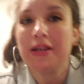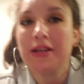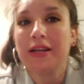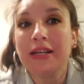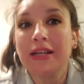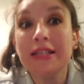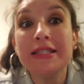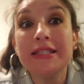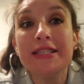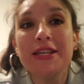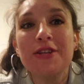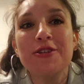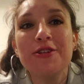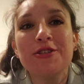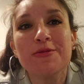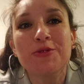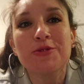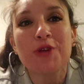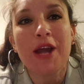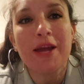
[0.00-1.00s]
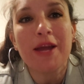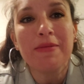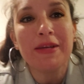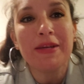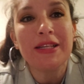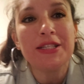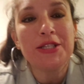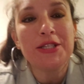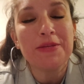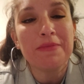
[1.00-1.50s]
consider
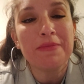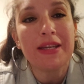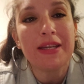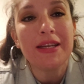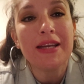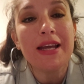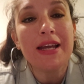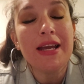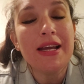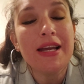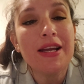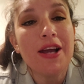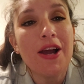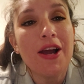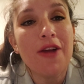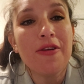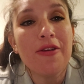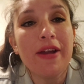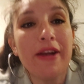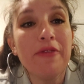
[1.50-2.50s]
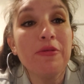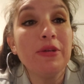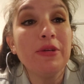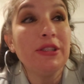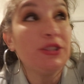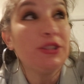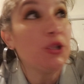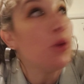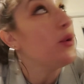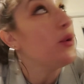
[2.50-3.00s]
subscribing to me. All right, everyone, until